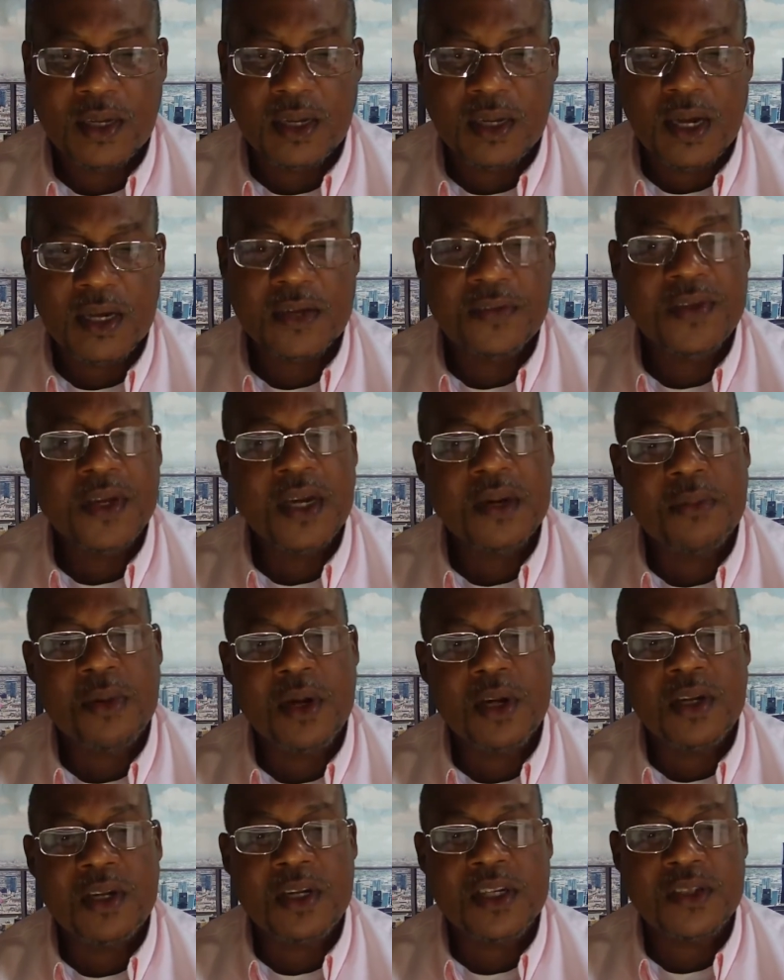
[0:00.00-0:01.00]
And the thing
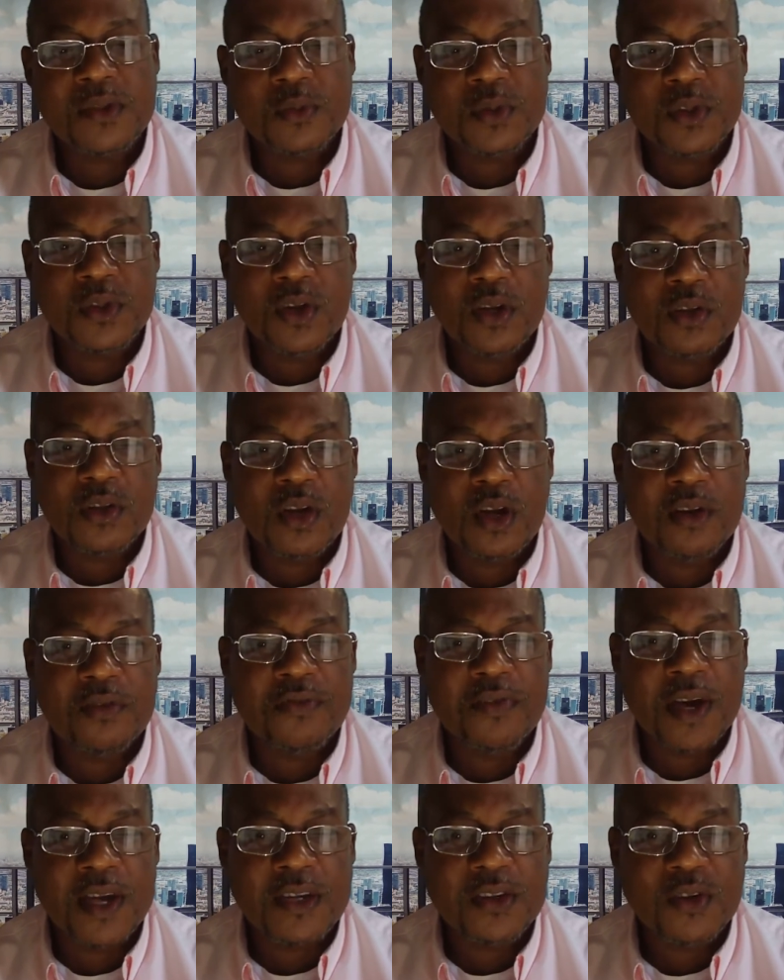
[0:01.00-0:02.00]
about this, which you're, you're
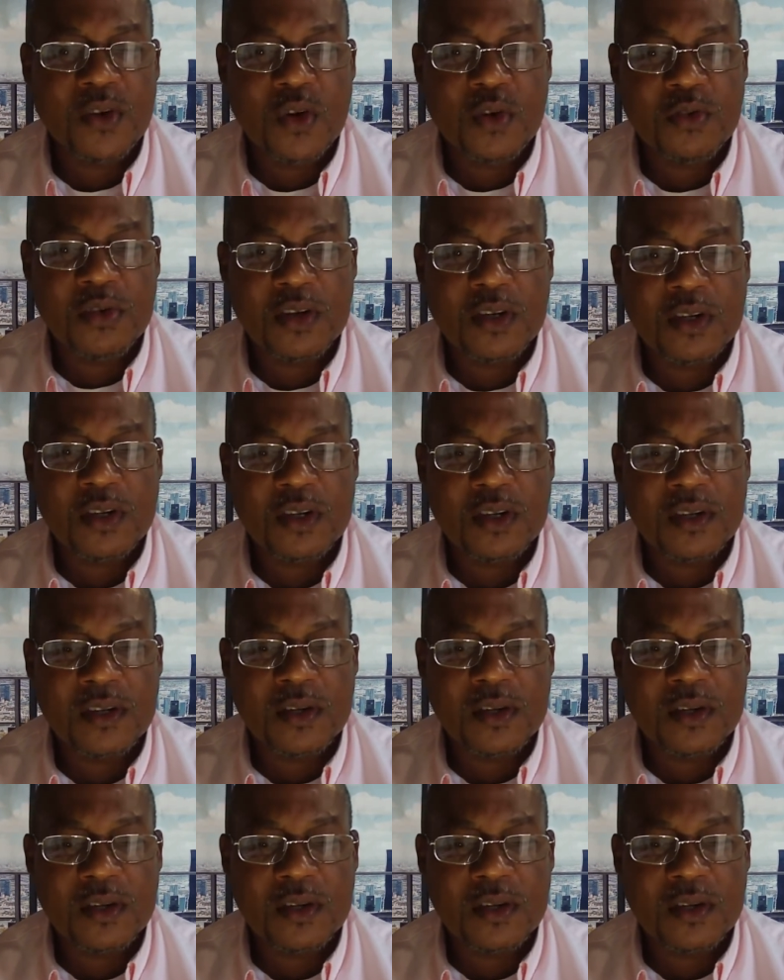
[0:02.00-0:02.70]
fighting over